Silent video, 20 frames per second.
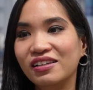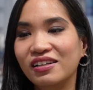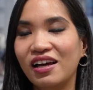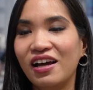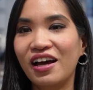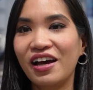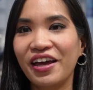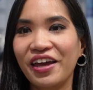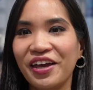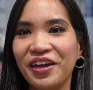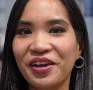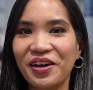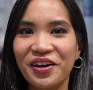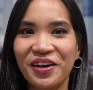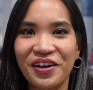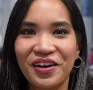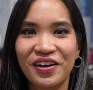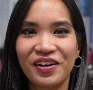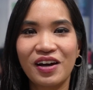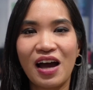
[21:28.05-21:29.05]

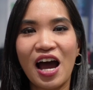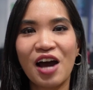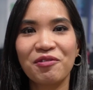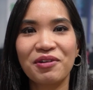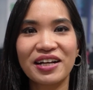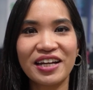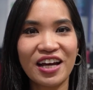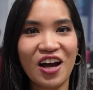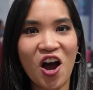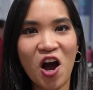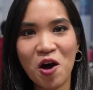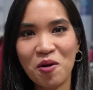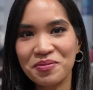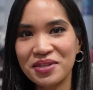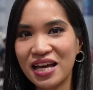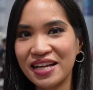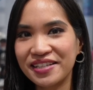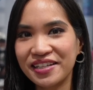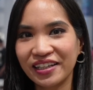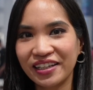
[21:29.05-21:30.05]
I really hope
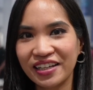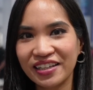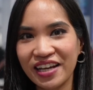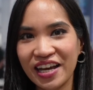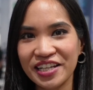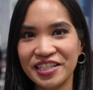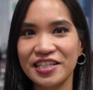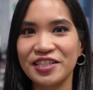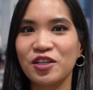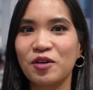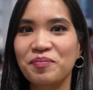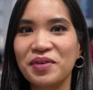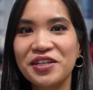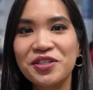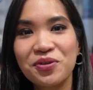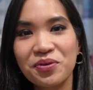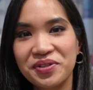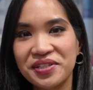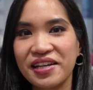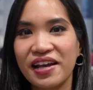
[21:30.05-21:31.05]
that Tekken 8 is a big
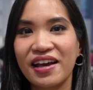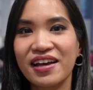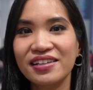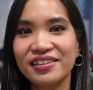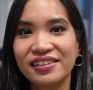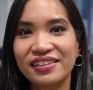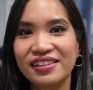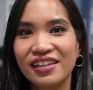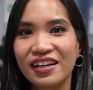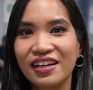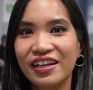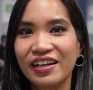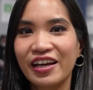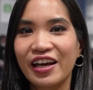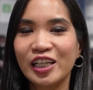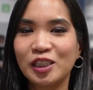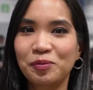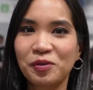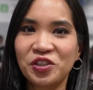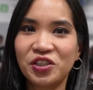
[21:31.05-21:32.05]
success,
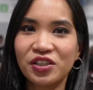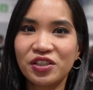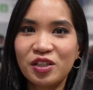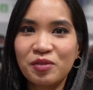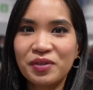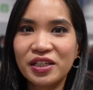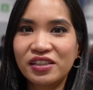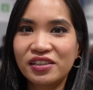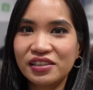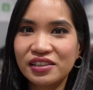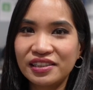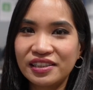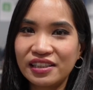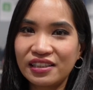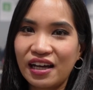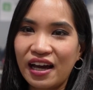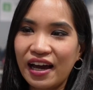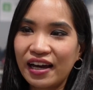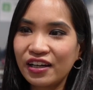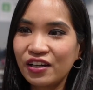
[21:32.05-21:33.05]
especially because
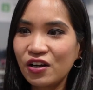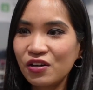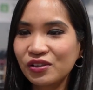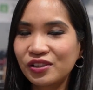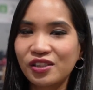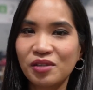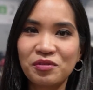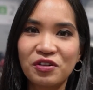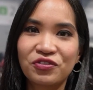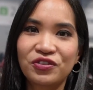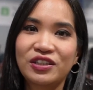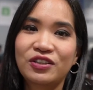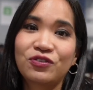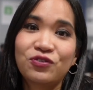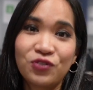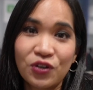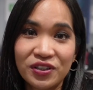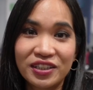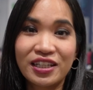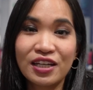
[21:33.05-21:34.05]
I know some of
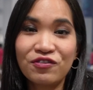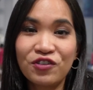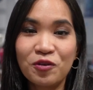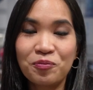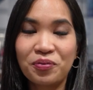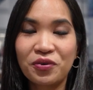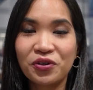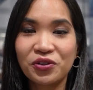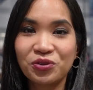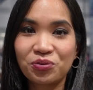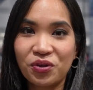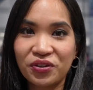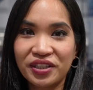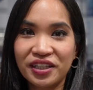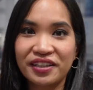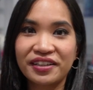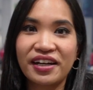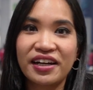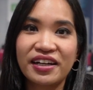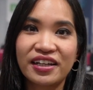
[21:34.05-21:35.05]
the developers
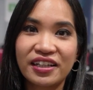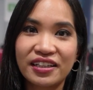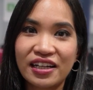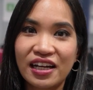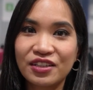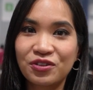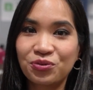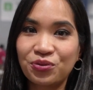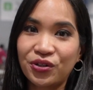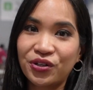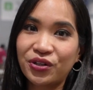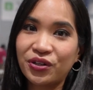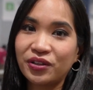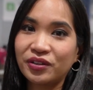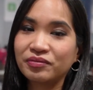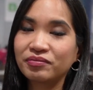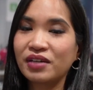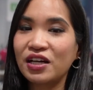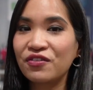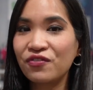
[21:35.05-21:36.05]
working there that
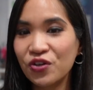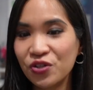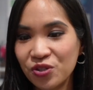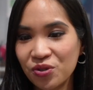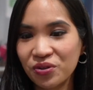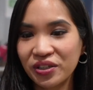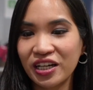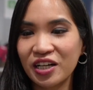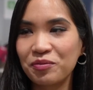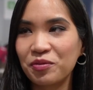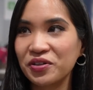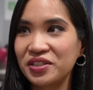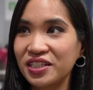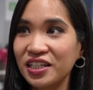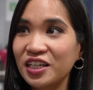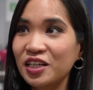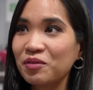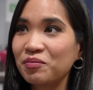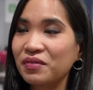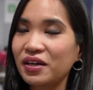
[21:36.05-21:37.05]
were in the SoulCalibur
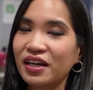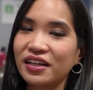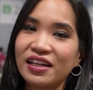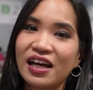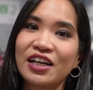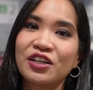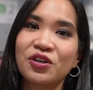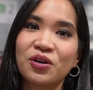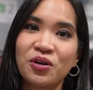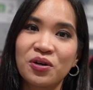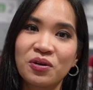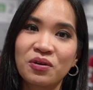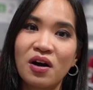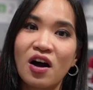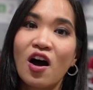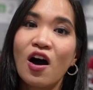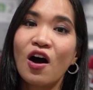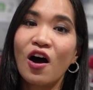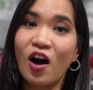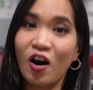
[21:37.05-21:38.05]
team, and I know
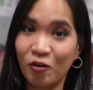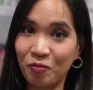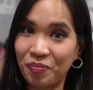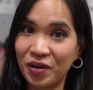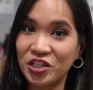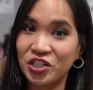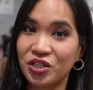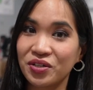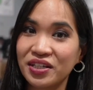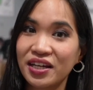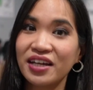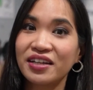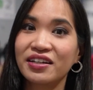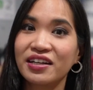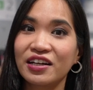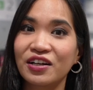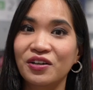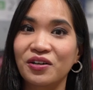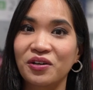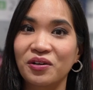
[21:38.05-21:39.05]
how passionate
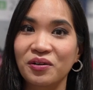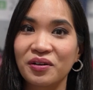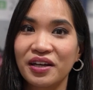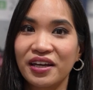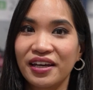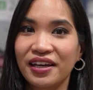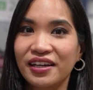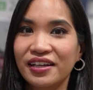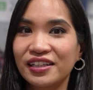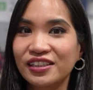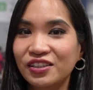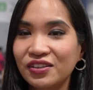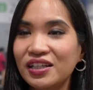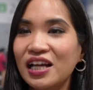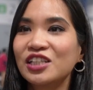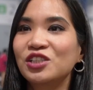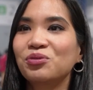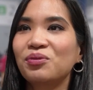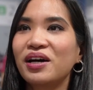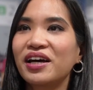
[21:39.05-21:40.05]
they are. So
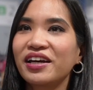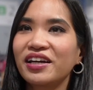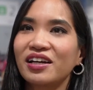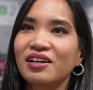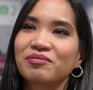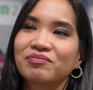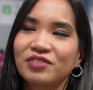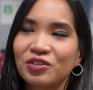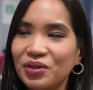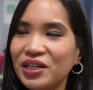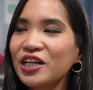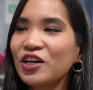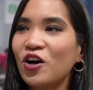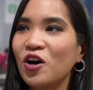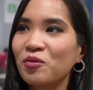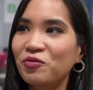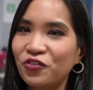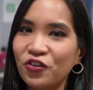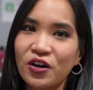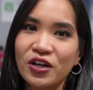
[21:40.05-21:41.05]
that's why I'm really
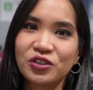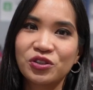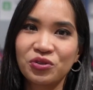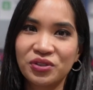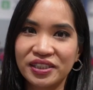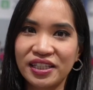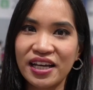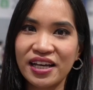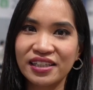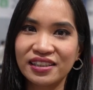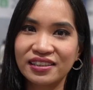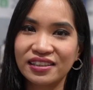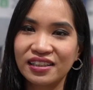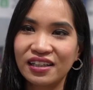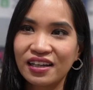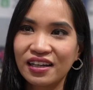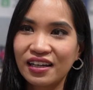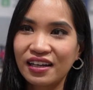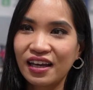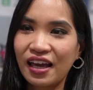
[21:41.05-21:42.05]
hopeful for success.
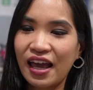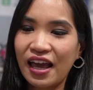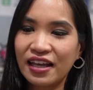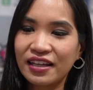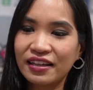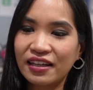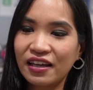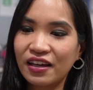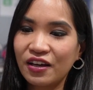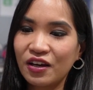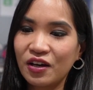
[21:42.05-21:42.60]
And